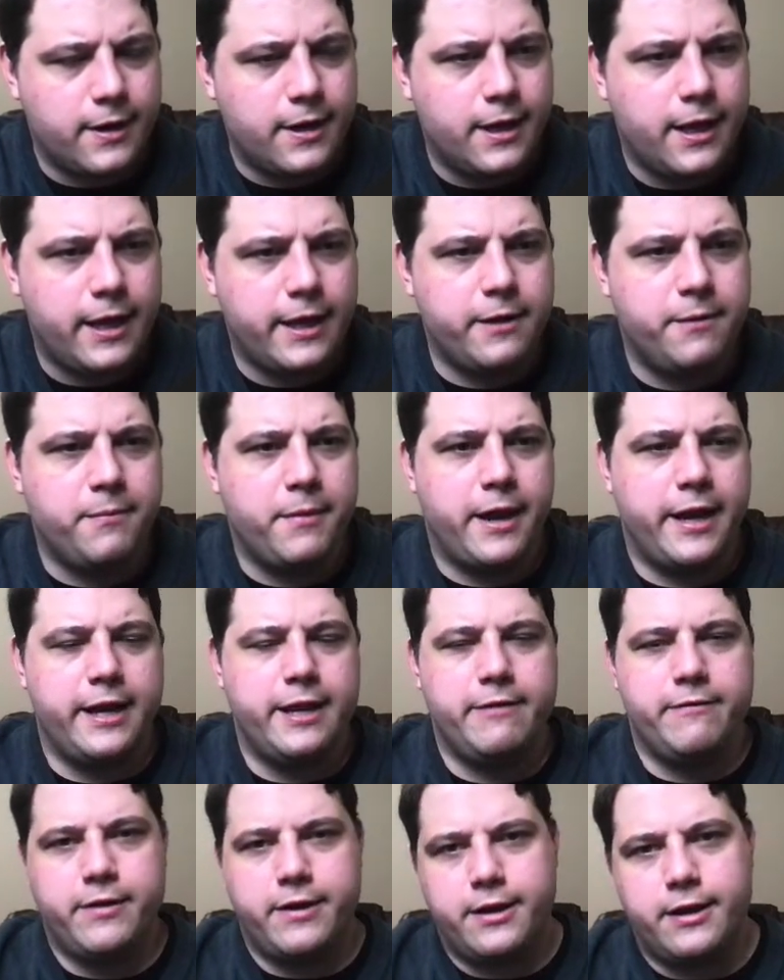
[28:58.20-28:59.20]
And you might
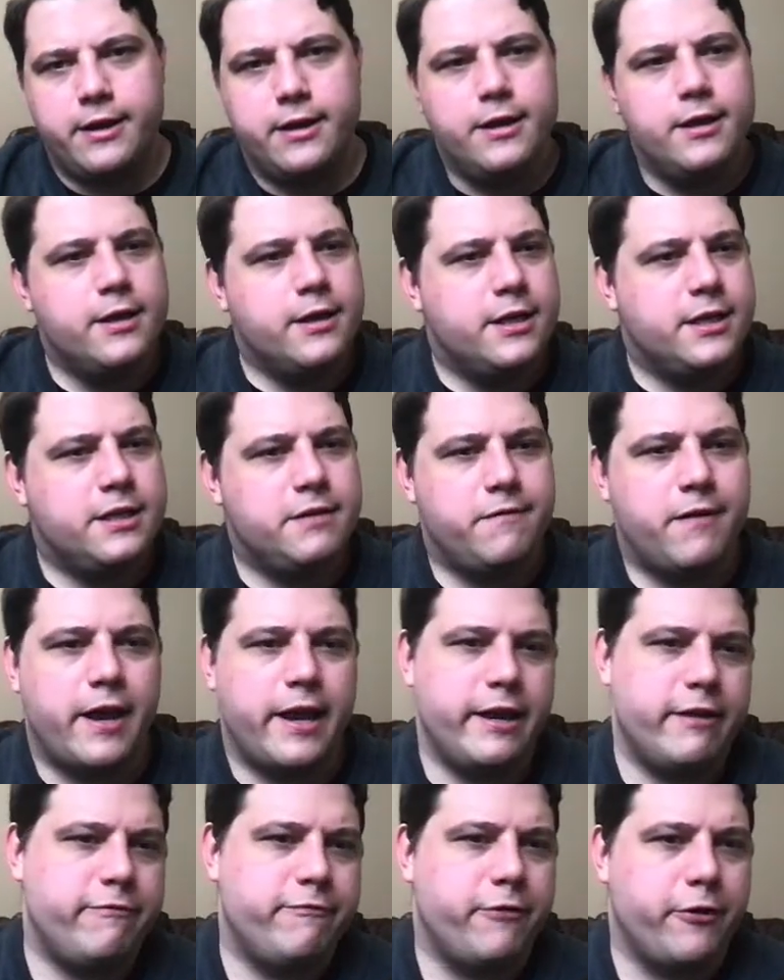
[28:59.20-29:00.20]
even
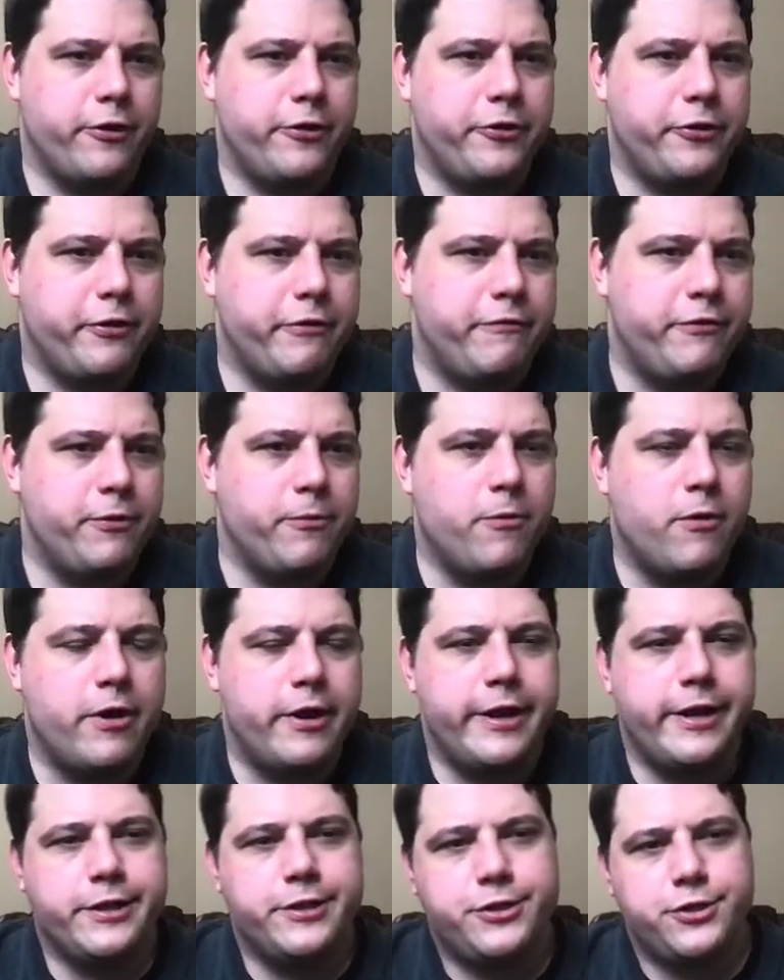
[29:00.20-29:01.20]
divide it further if you
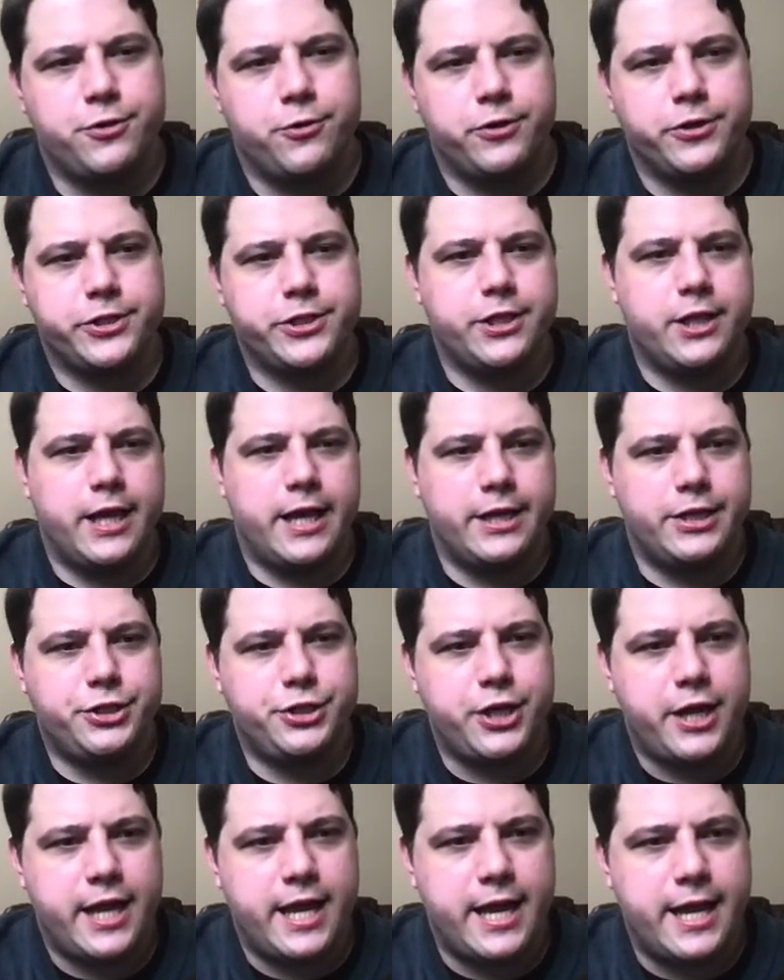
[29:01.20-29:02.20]
wanted,
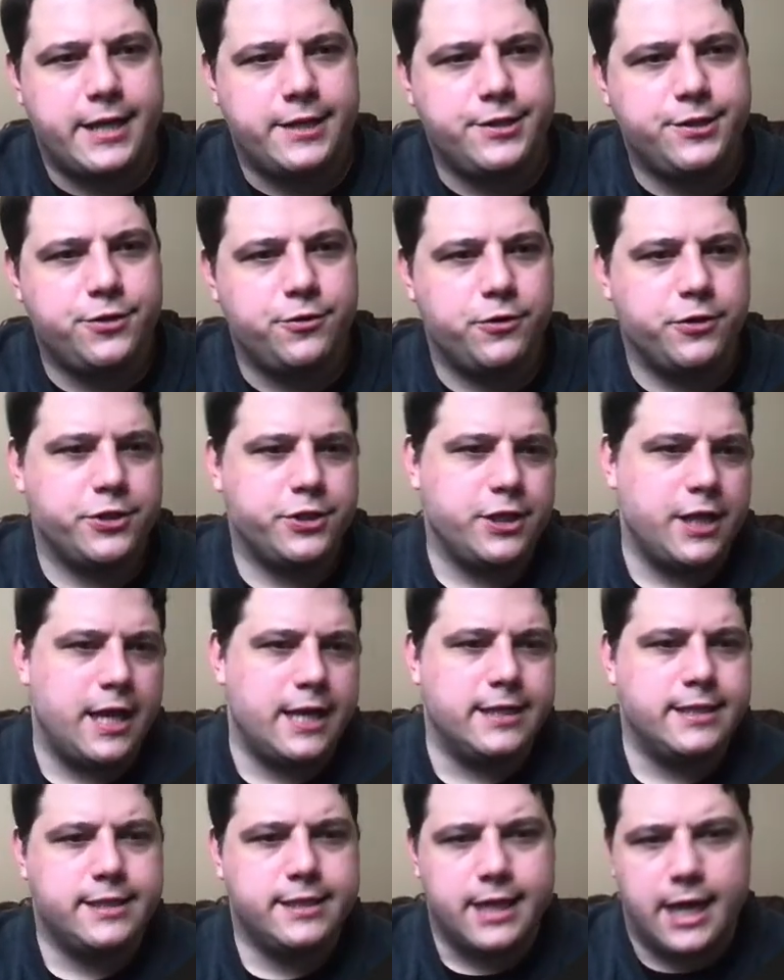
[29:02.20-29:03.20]
source/JS,
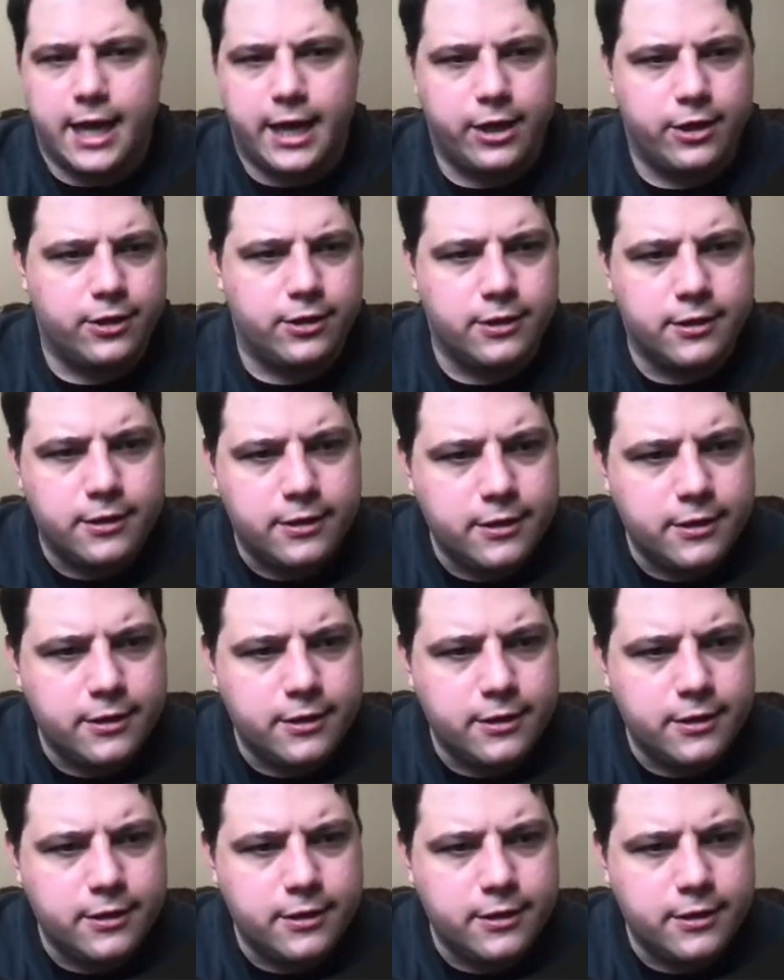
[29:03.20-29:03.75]
source/style.